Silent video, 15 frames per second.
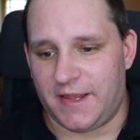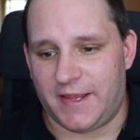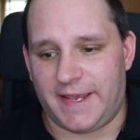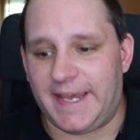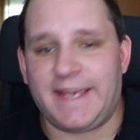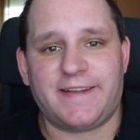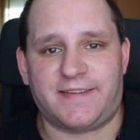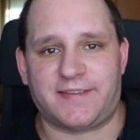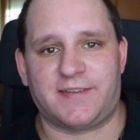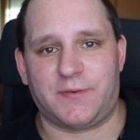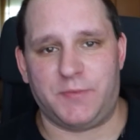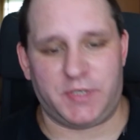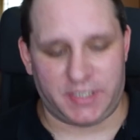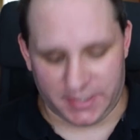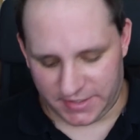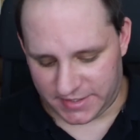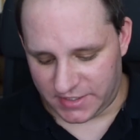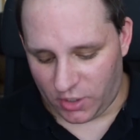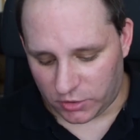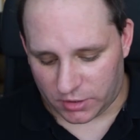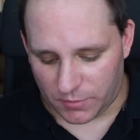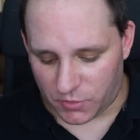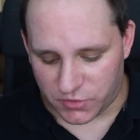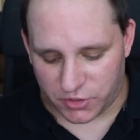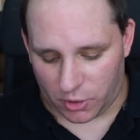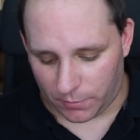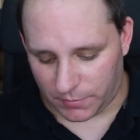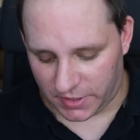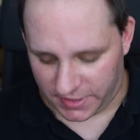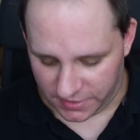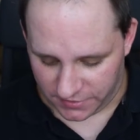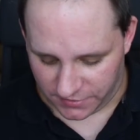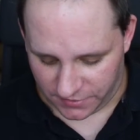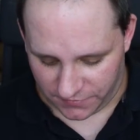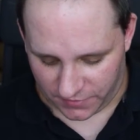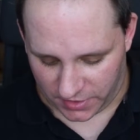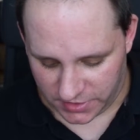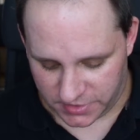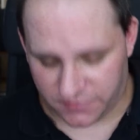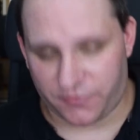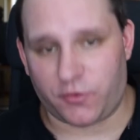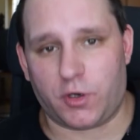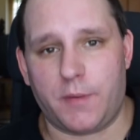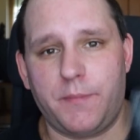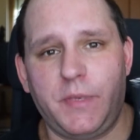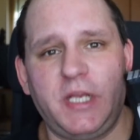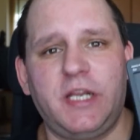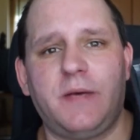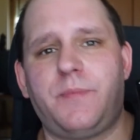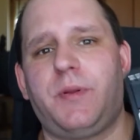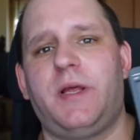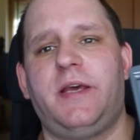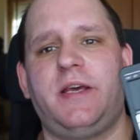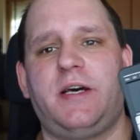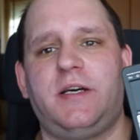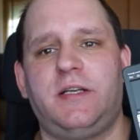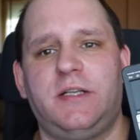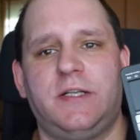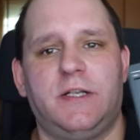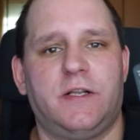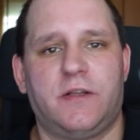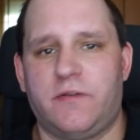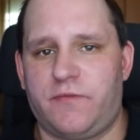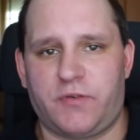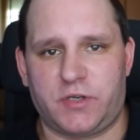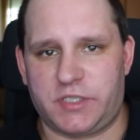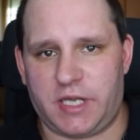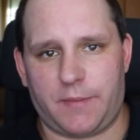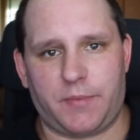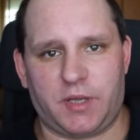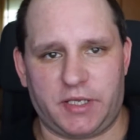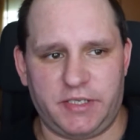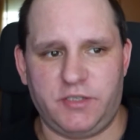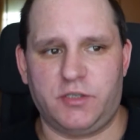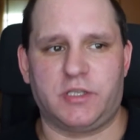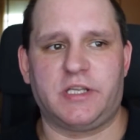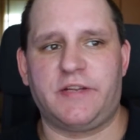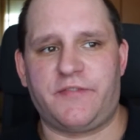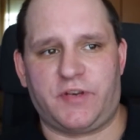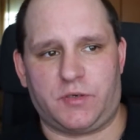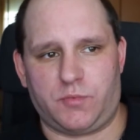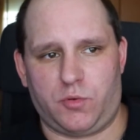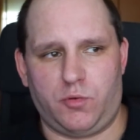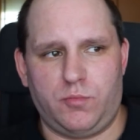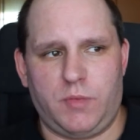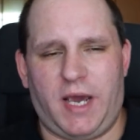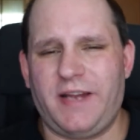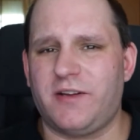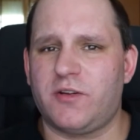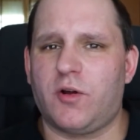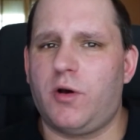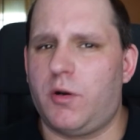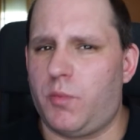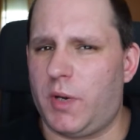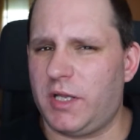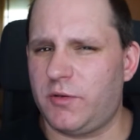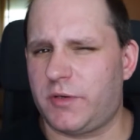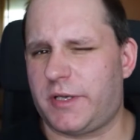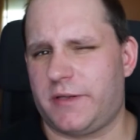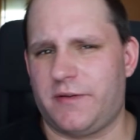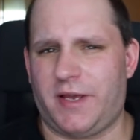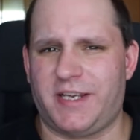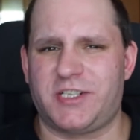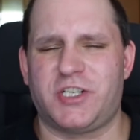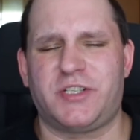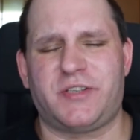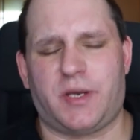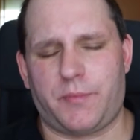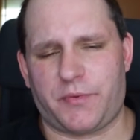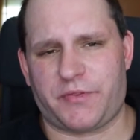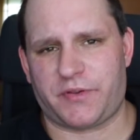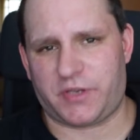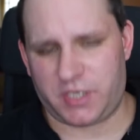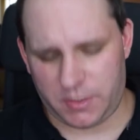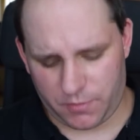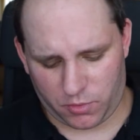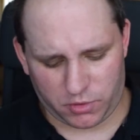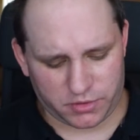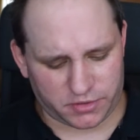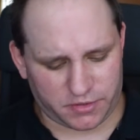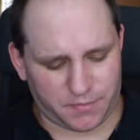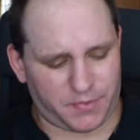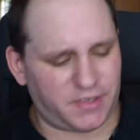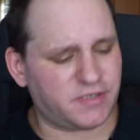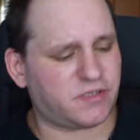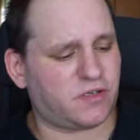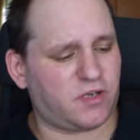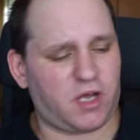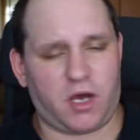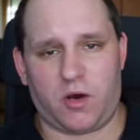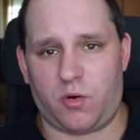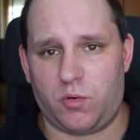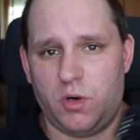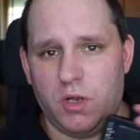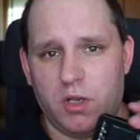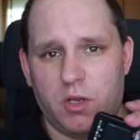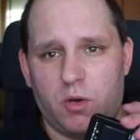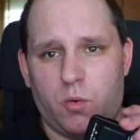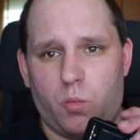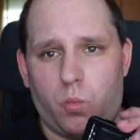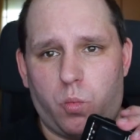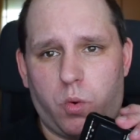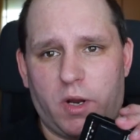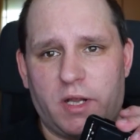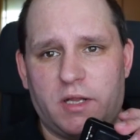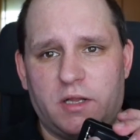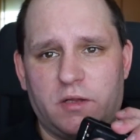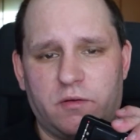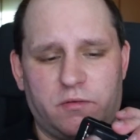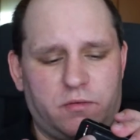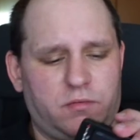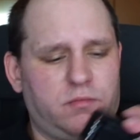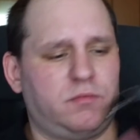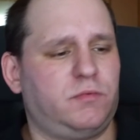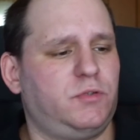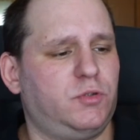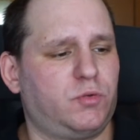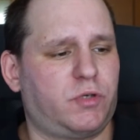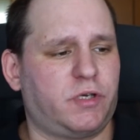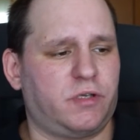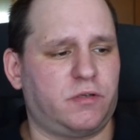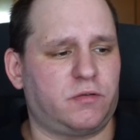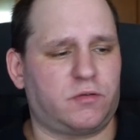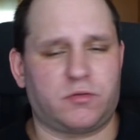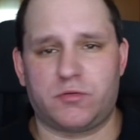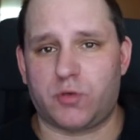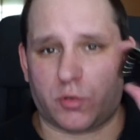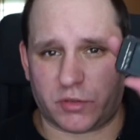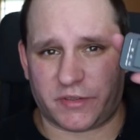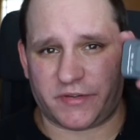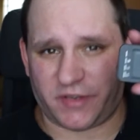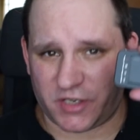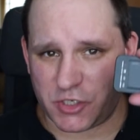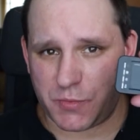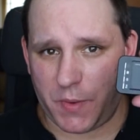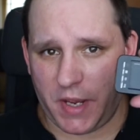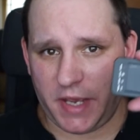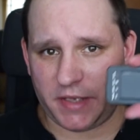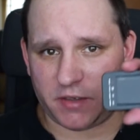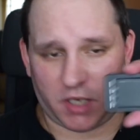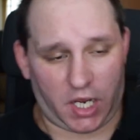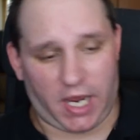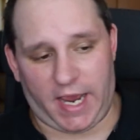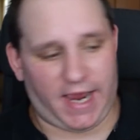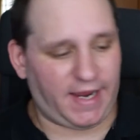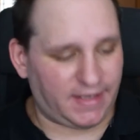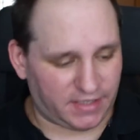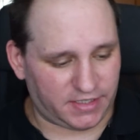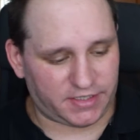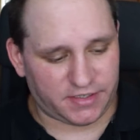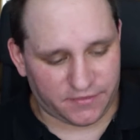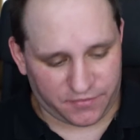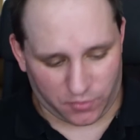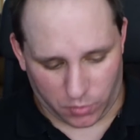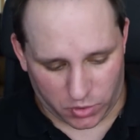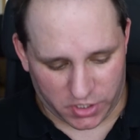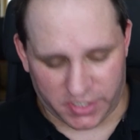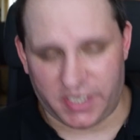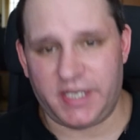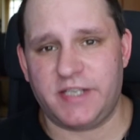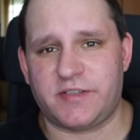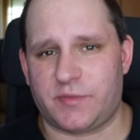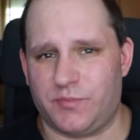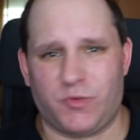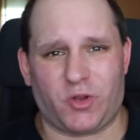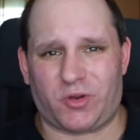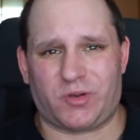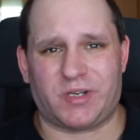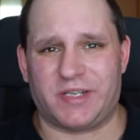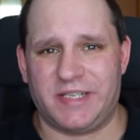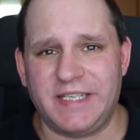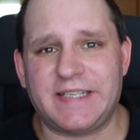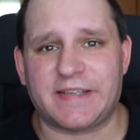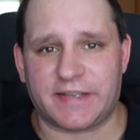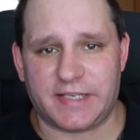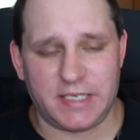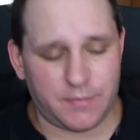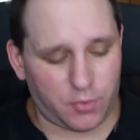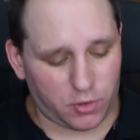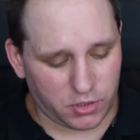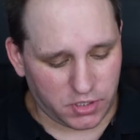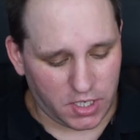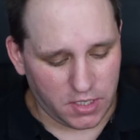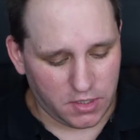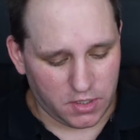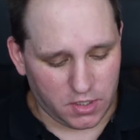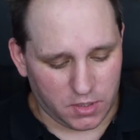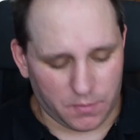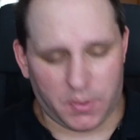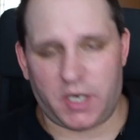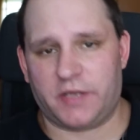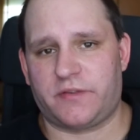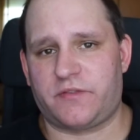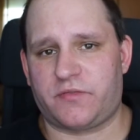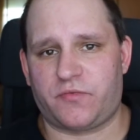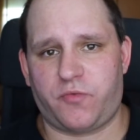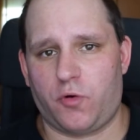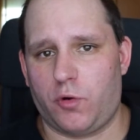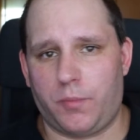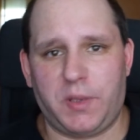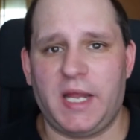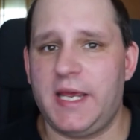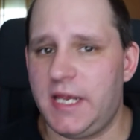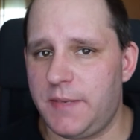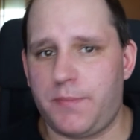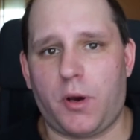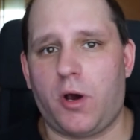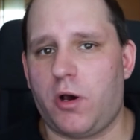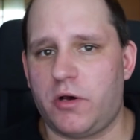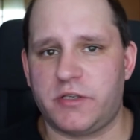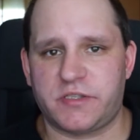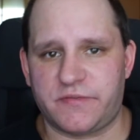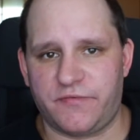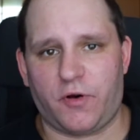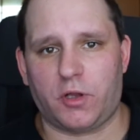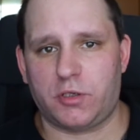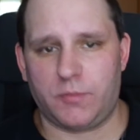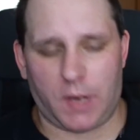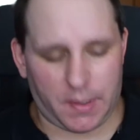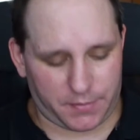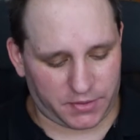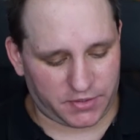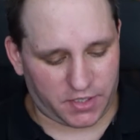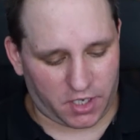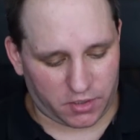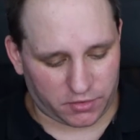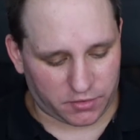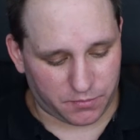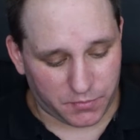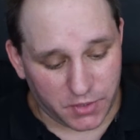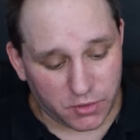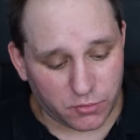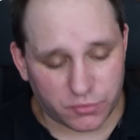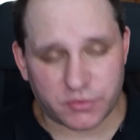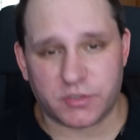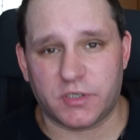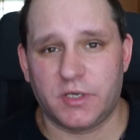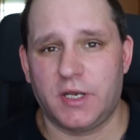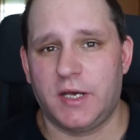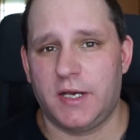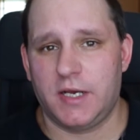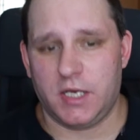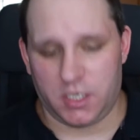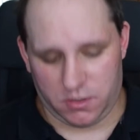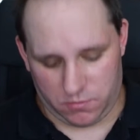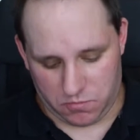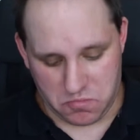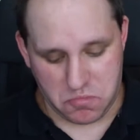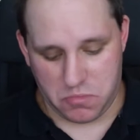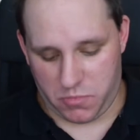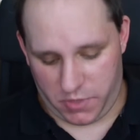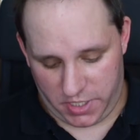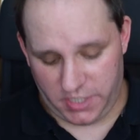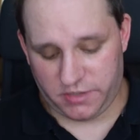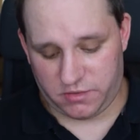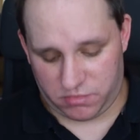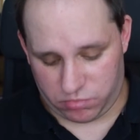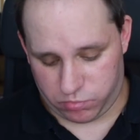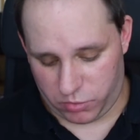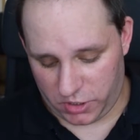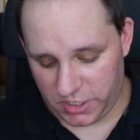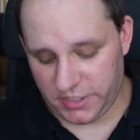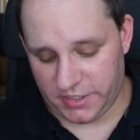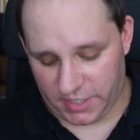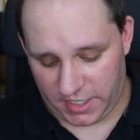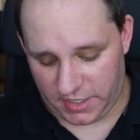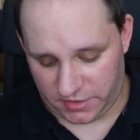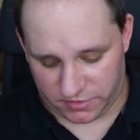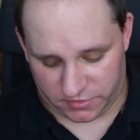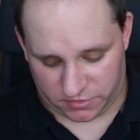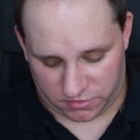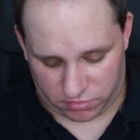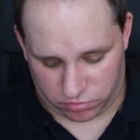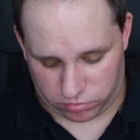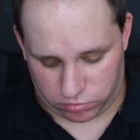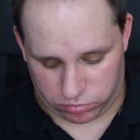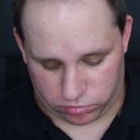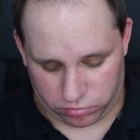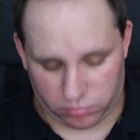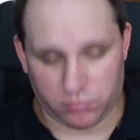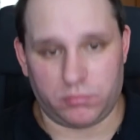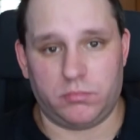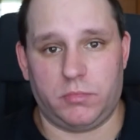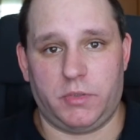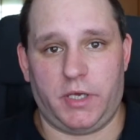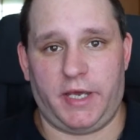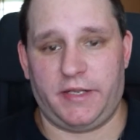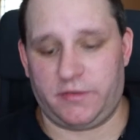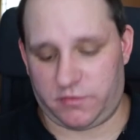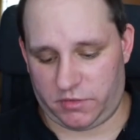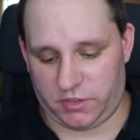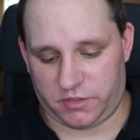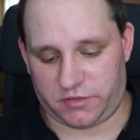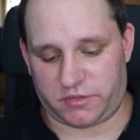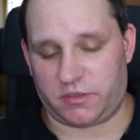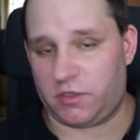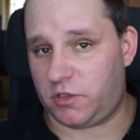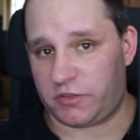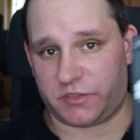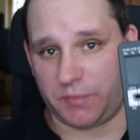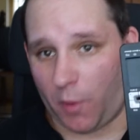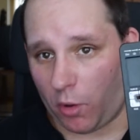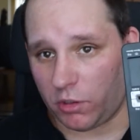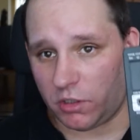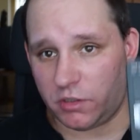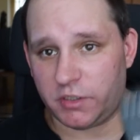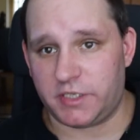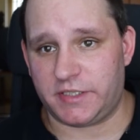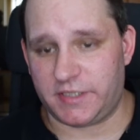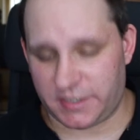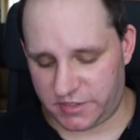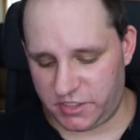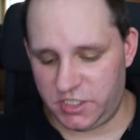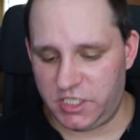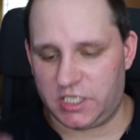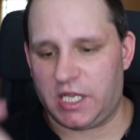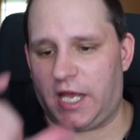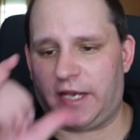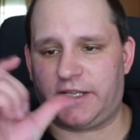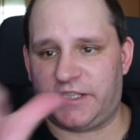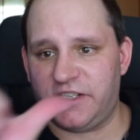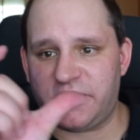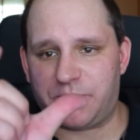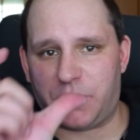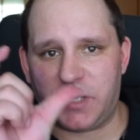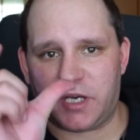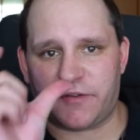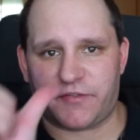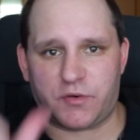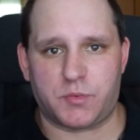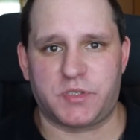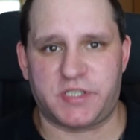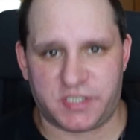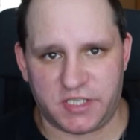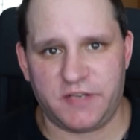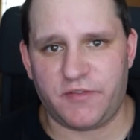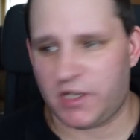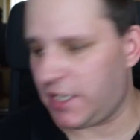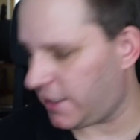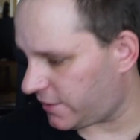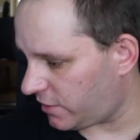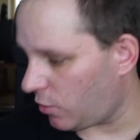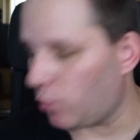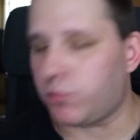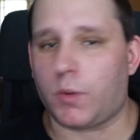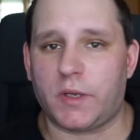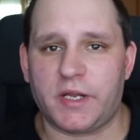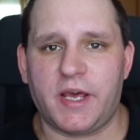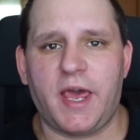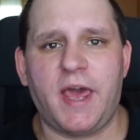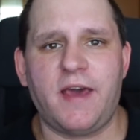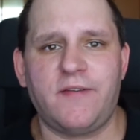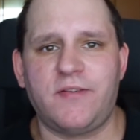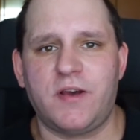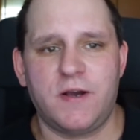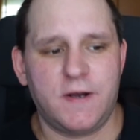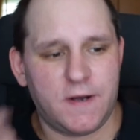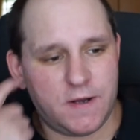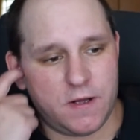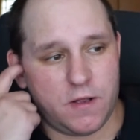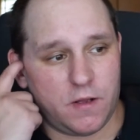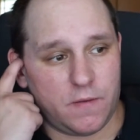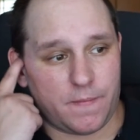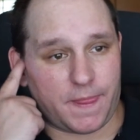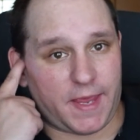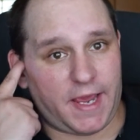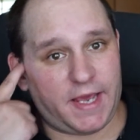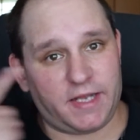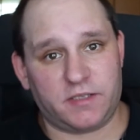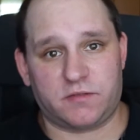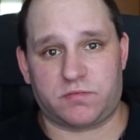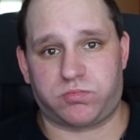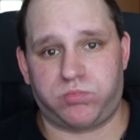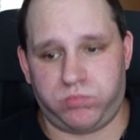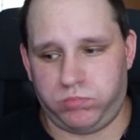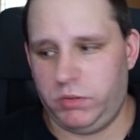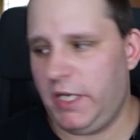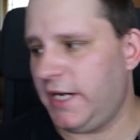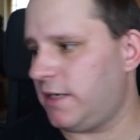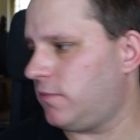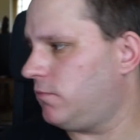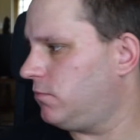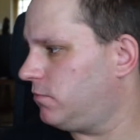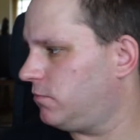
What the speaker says: it. I mean, it's not the most complicated device. For a media player, for example, in your living room, I don't know how well you can actually type with the keyboard. It depends on how well you can control the touchpad. I like it for what it is. I'm not gonna need the keyboard, but for play, pause, volume up and down, and mute, it's really nice. And it's a lot smaller. It doesn't need like this big of a receiver like the old one I have. And yeah,